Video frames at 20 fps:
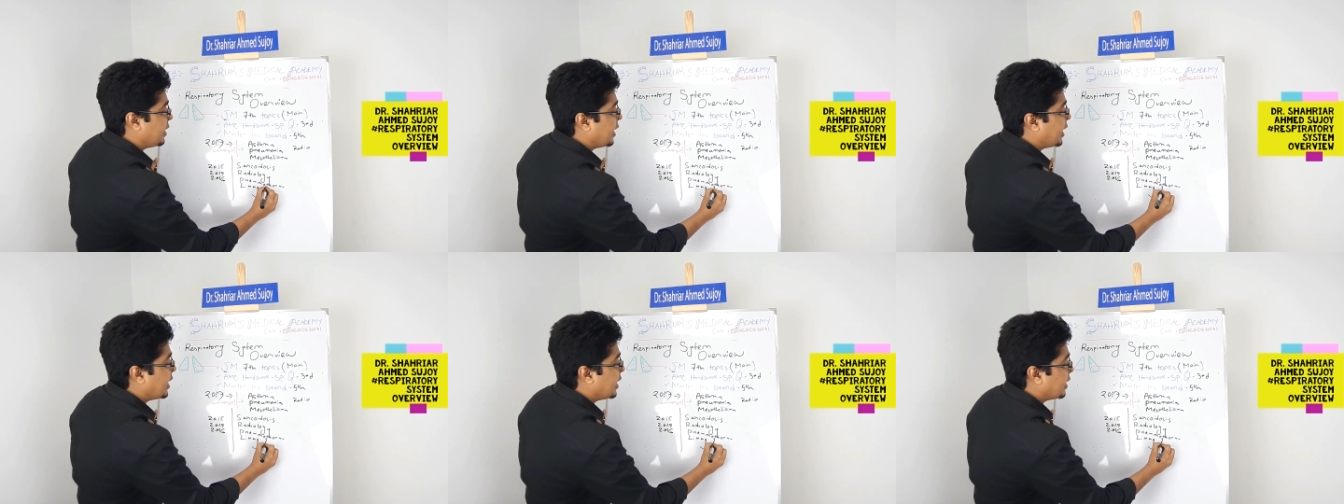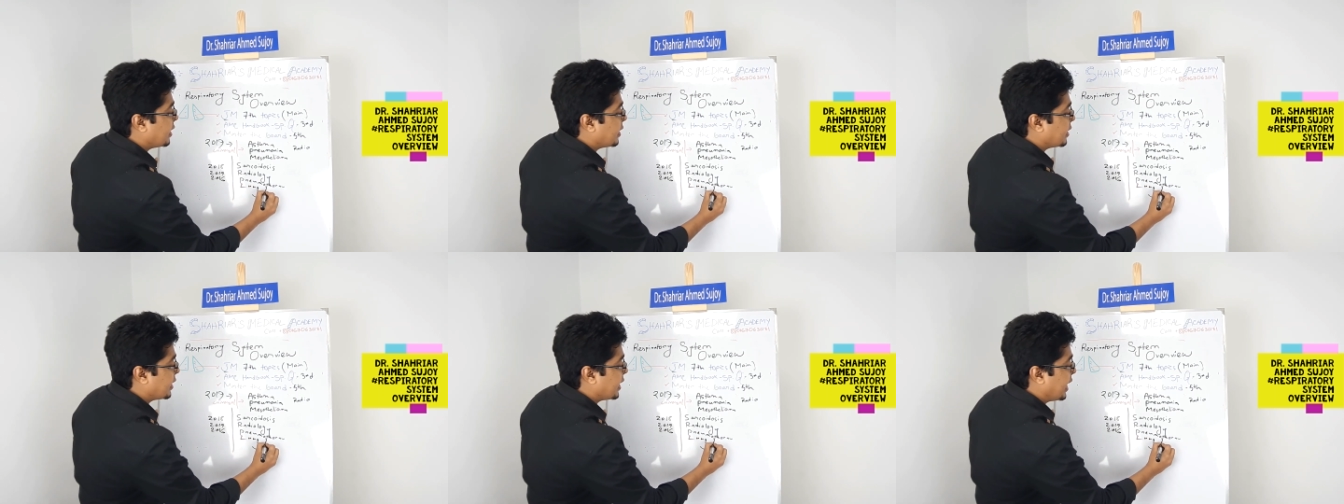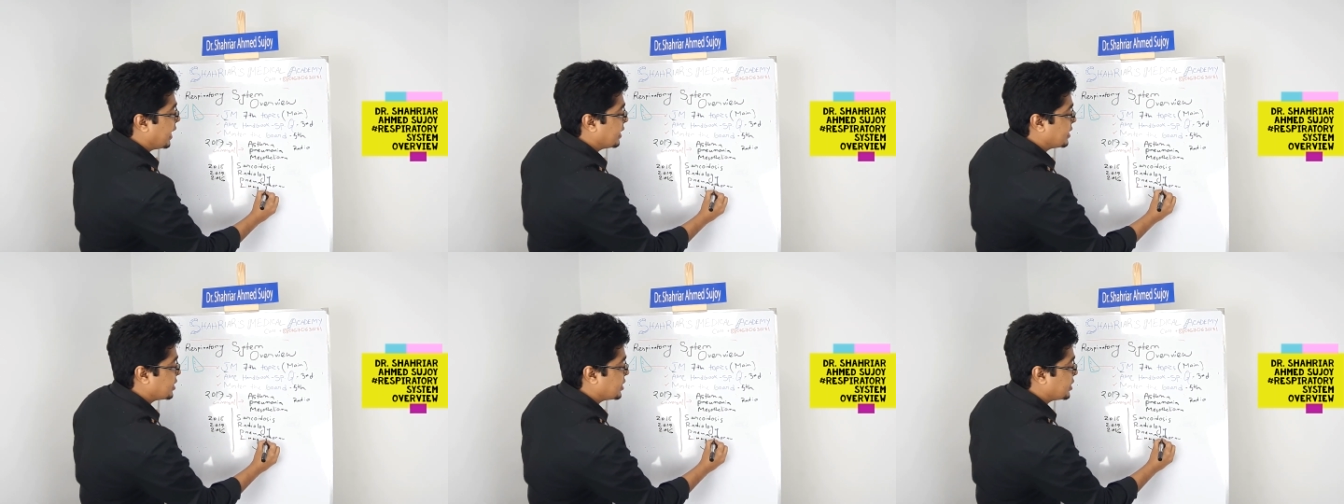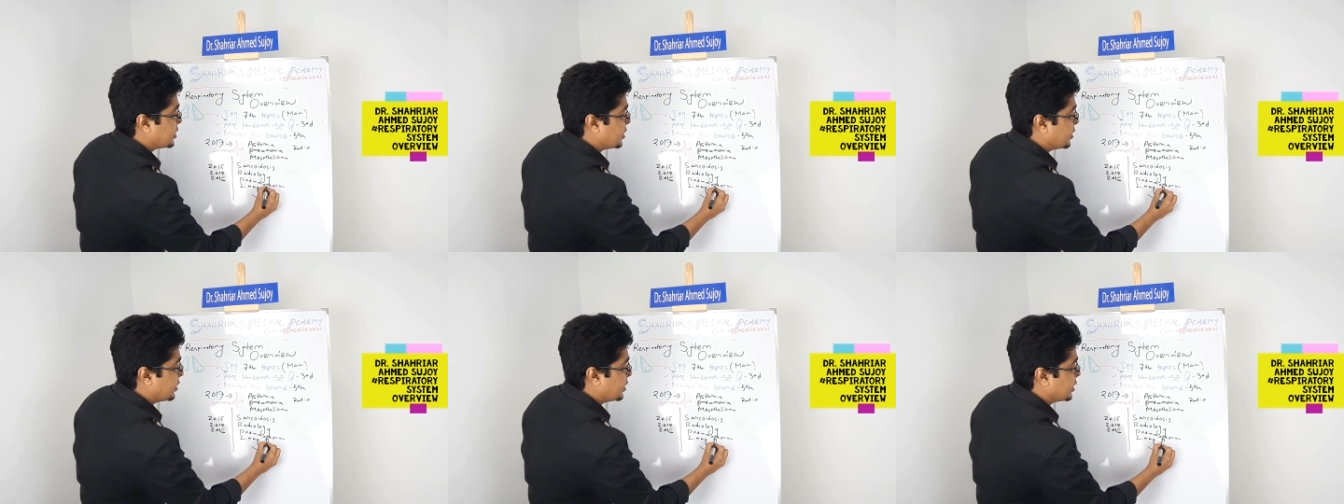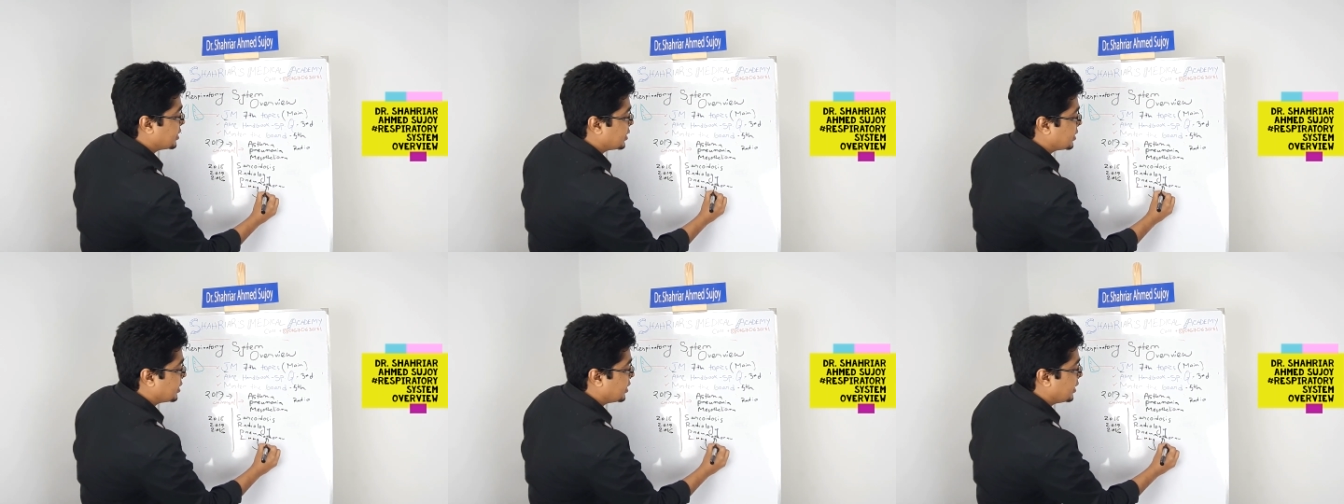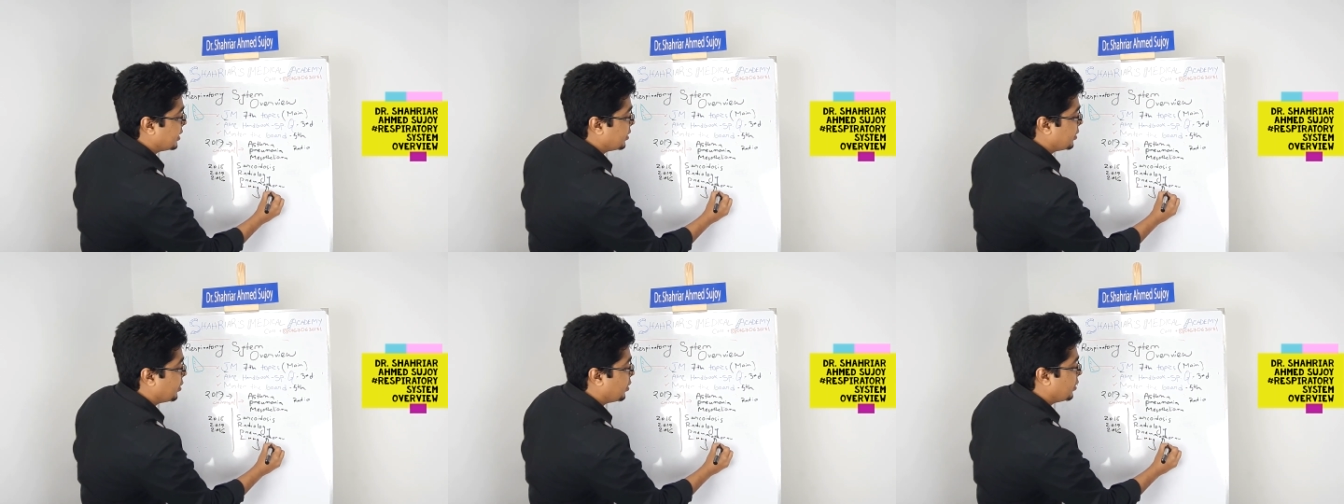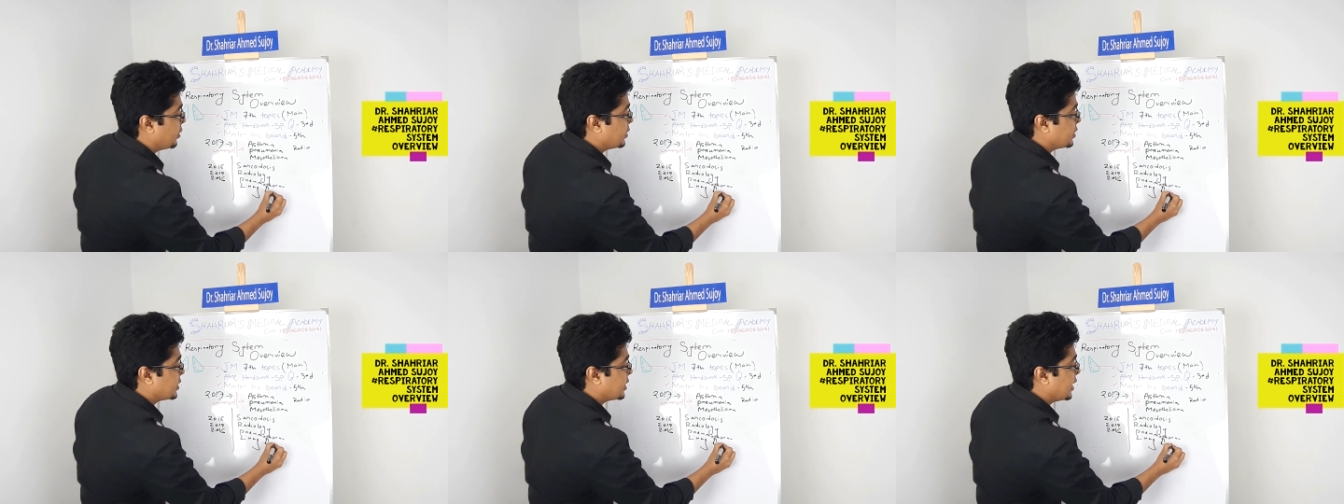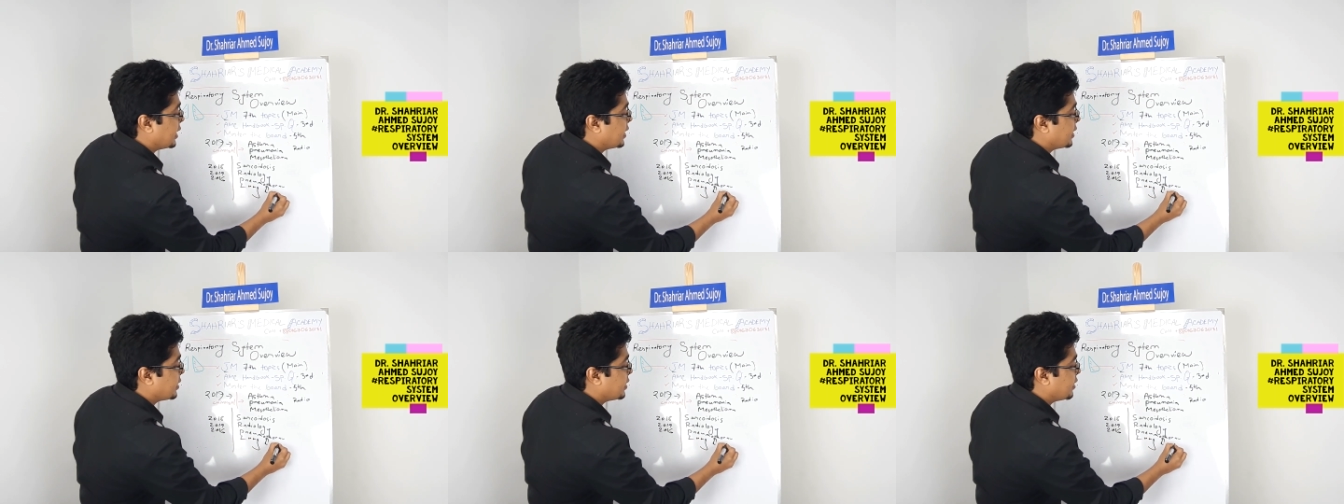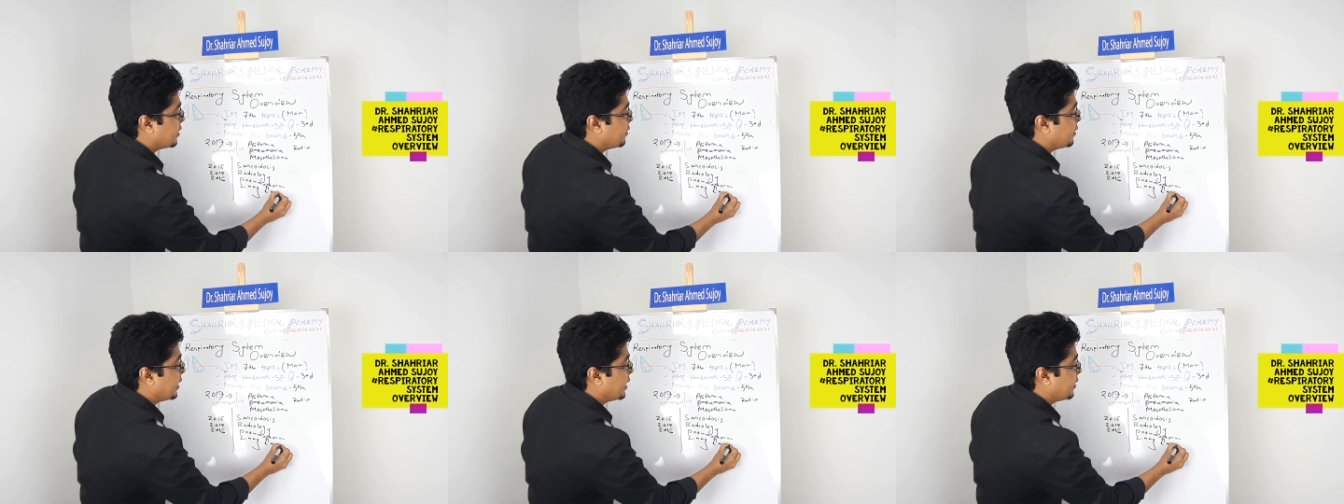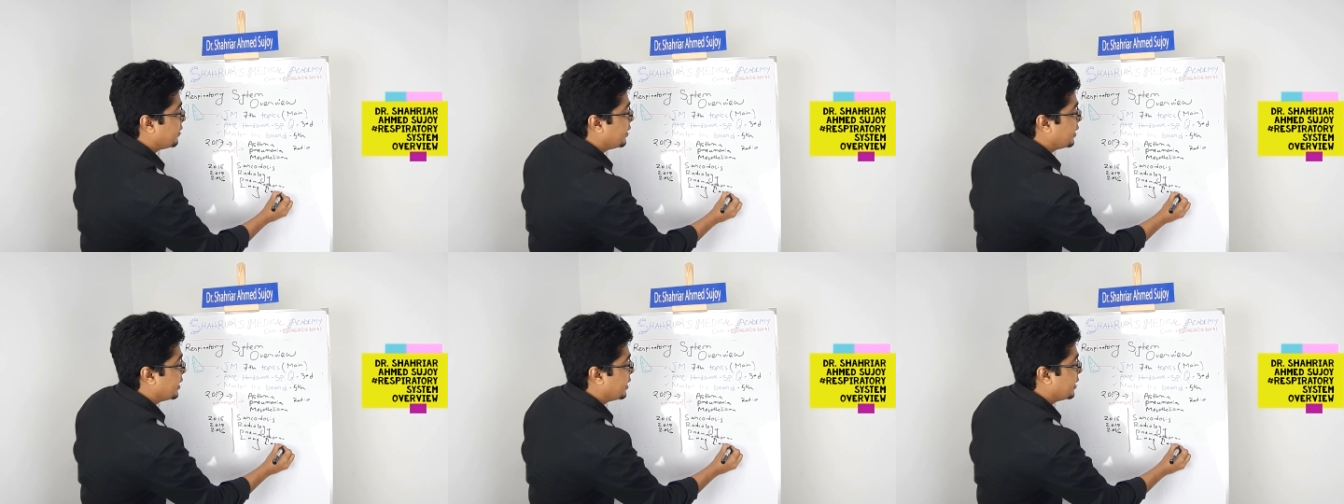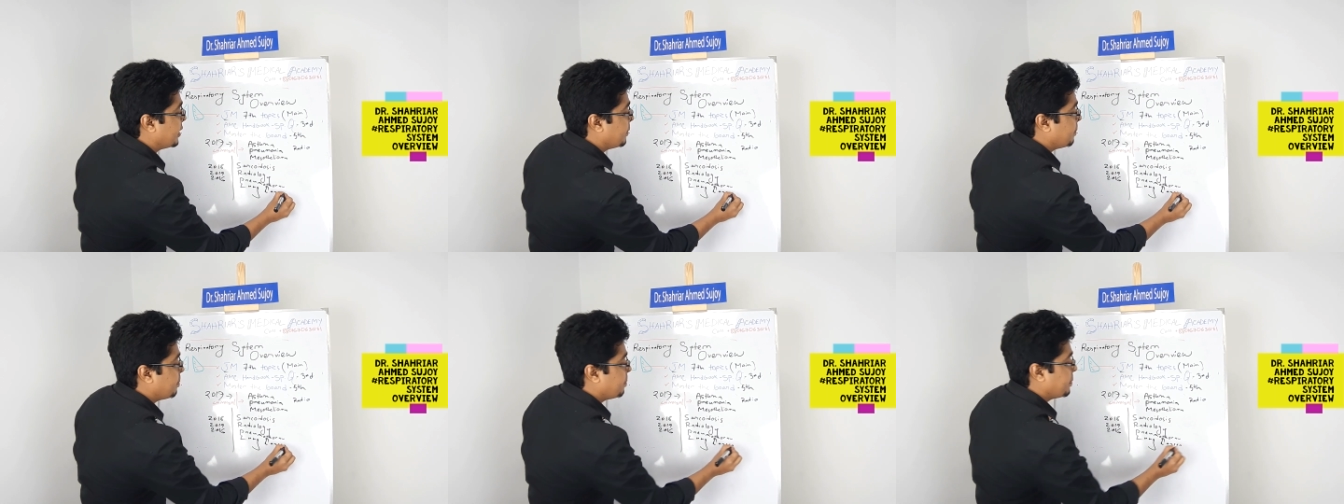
lung cancer is, you know, is another very, very